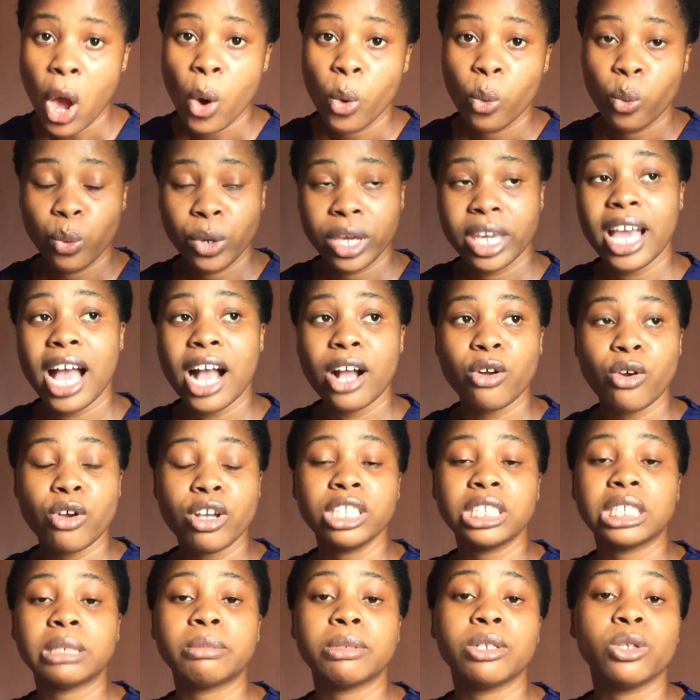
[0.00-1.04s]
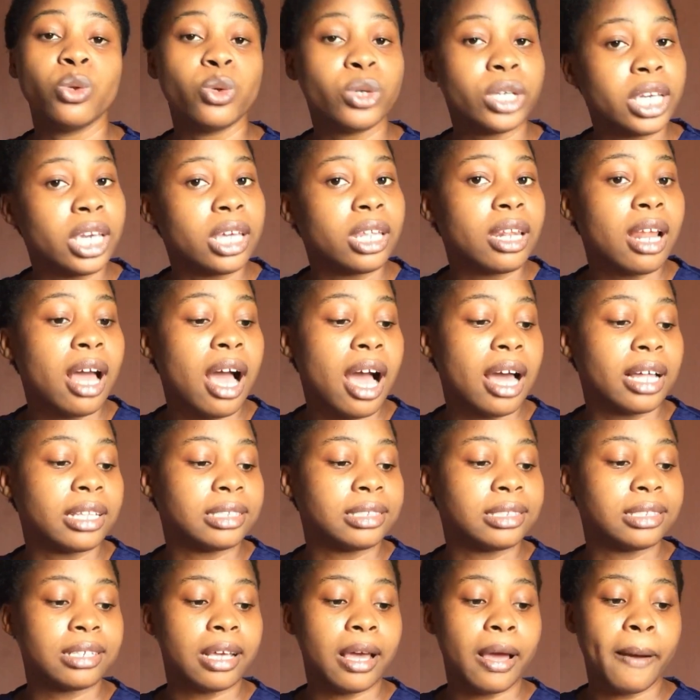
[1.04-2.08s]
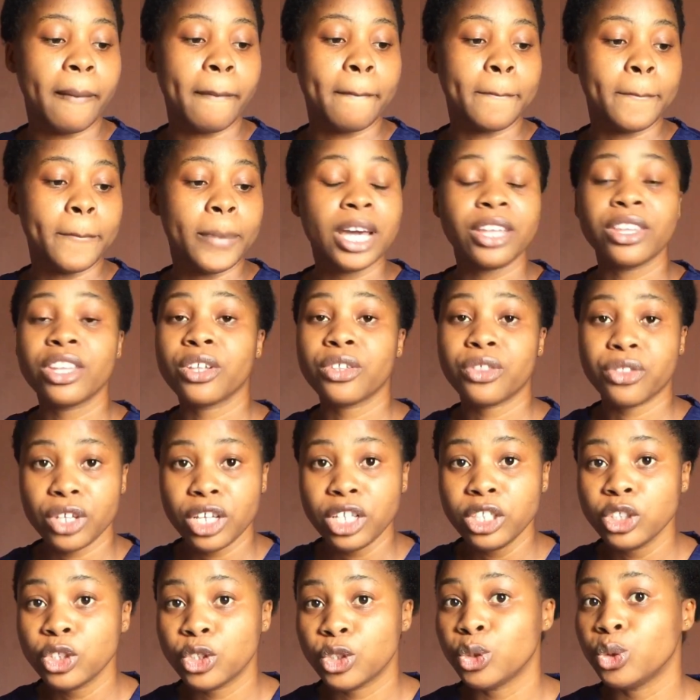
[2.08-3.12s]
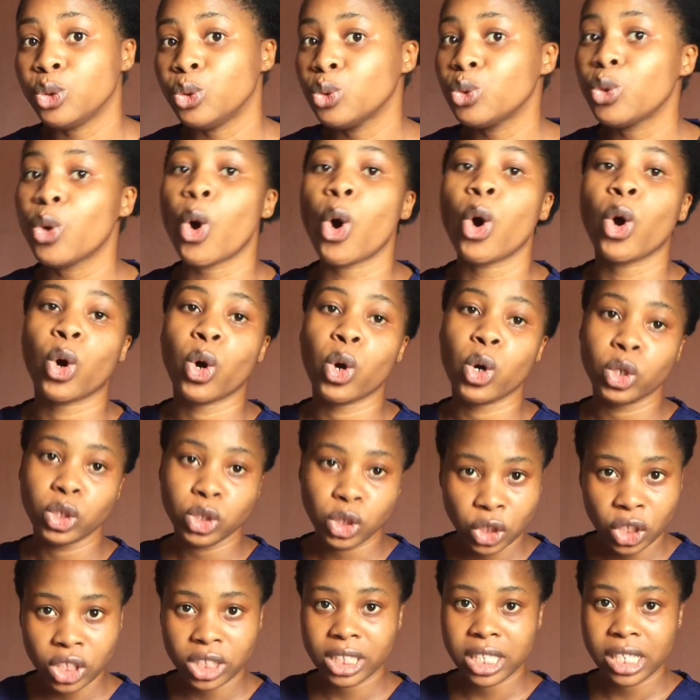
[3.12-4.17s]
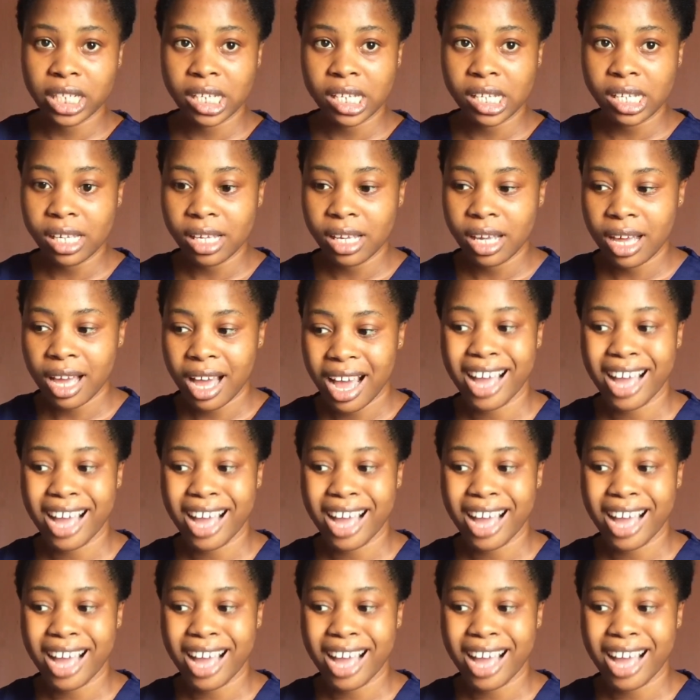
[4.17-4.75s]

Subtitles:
we are going to be looking at the things you do unconsciously